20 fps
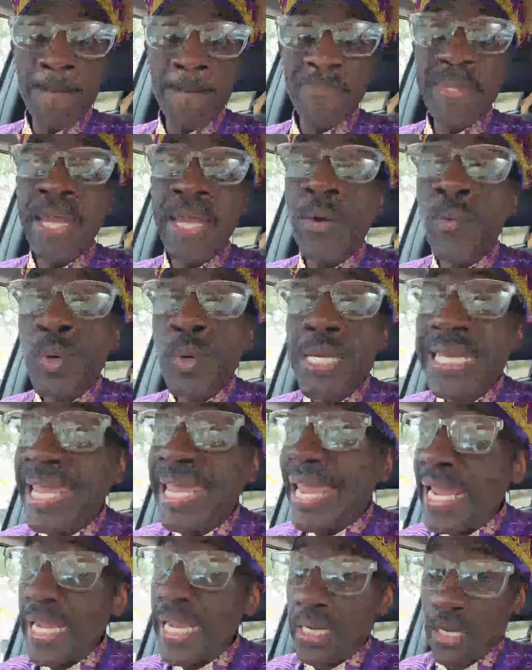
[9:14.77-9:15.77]
that we
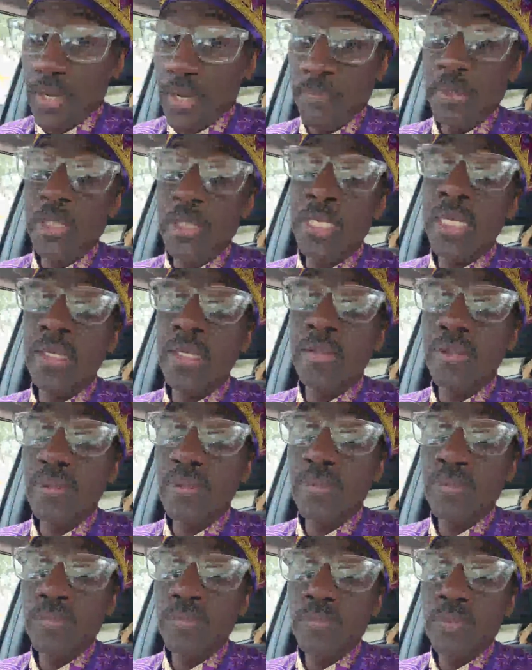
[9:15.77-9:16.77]
can come together
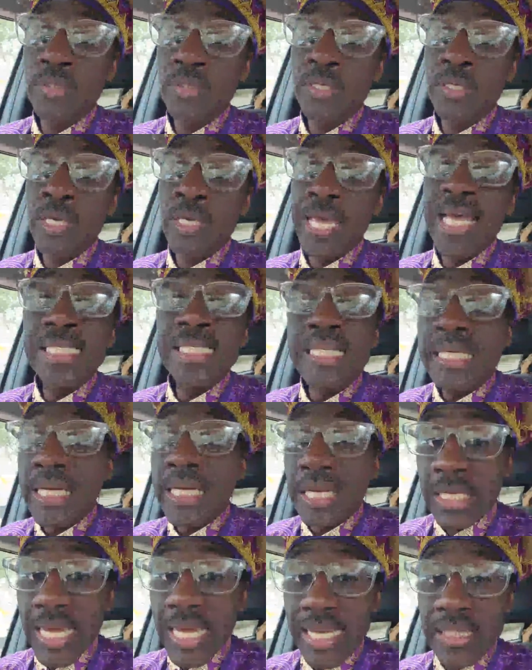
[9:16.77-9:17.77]
as a
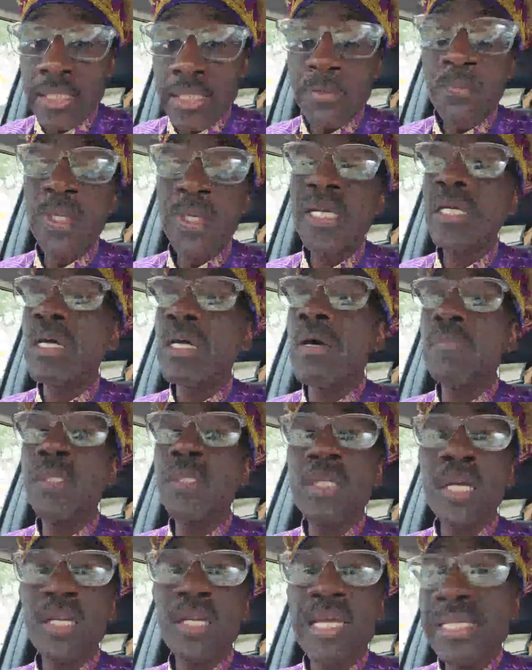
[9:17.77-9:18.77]
collective. We can come
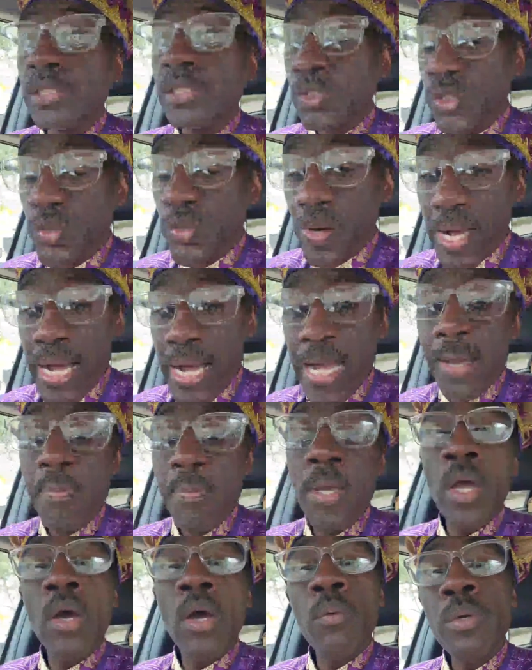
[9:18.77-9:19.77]
together as a tribe.
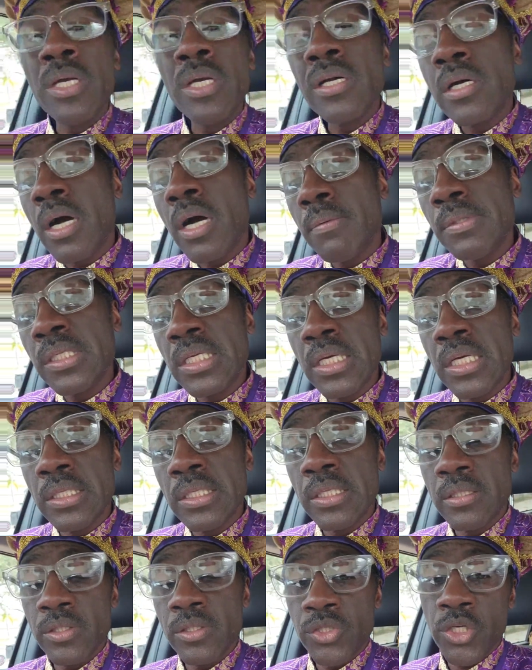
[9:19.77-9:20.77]
We can come together
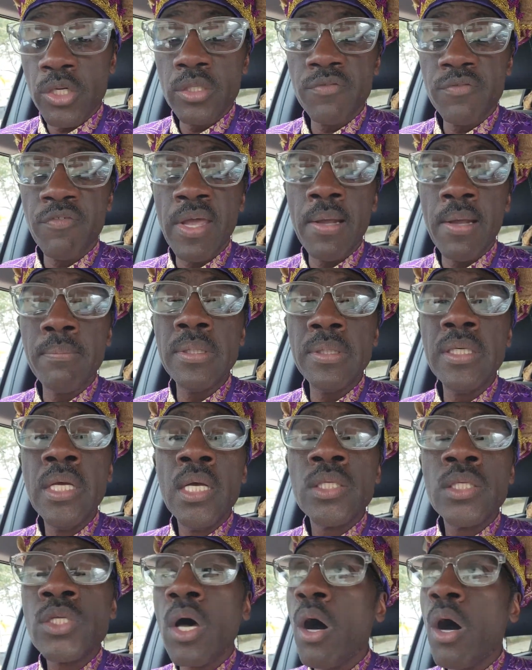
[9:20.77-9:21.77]
as a church family.
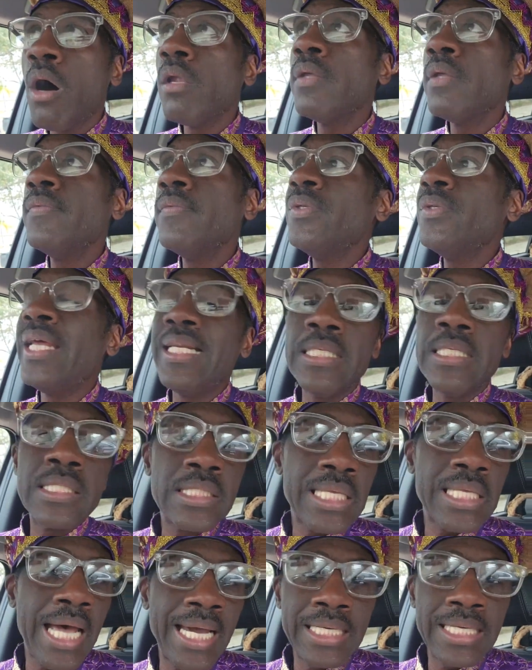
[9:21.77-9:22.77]
To all of you that
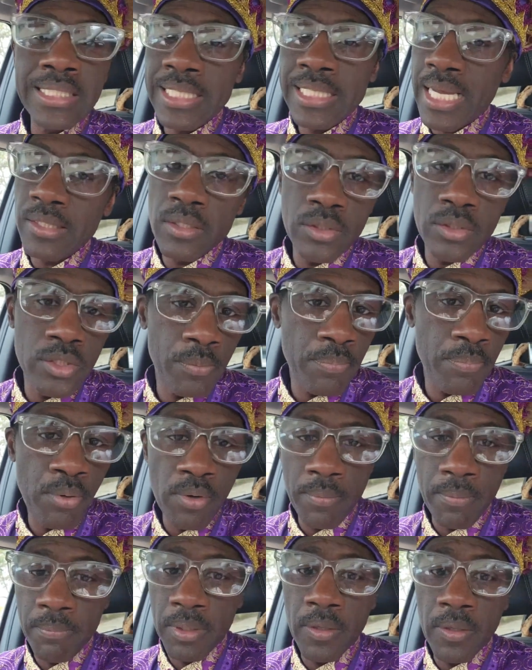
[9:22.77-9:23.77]
decided not to
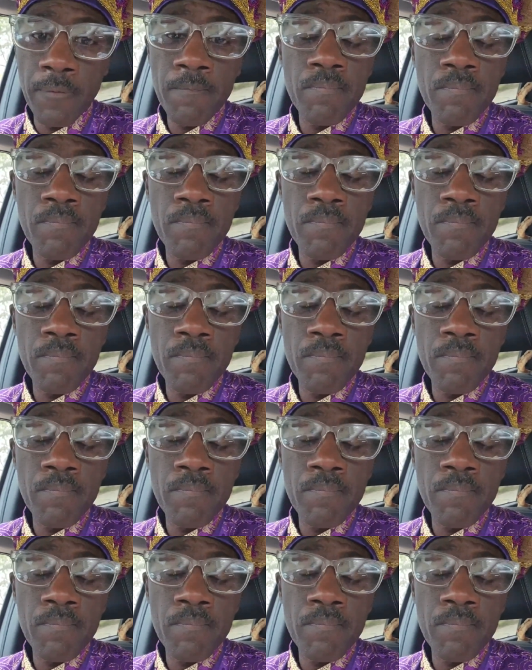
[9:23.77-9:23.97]
support me,